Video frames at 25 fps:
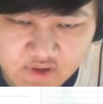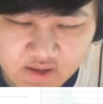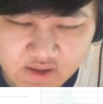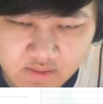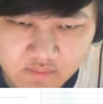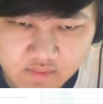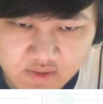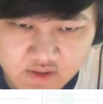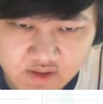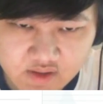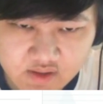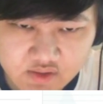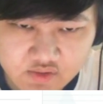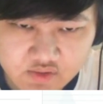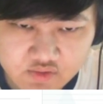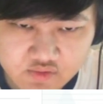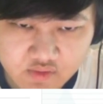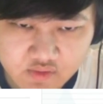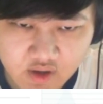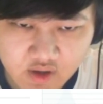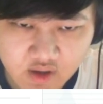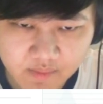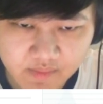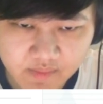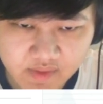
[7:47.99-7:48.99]
can we
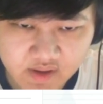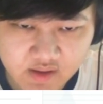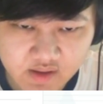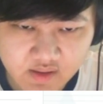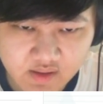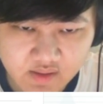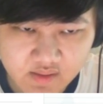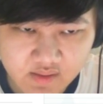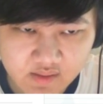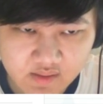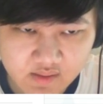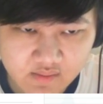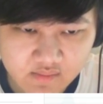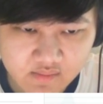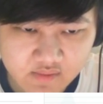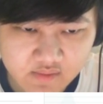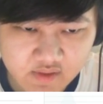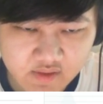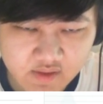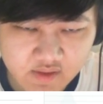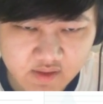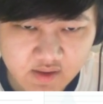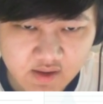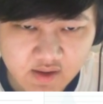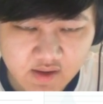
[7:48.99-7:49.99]
drop anything
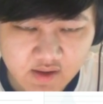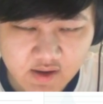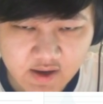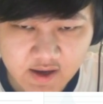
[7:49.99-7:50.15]
really?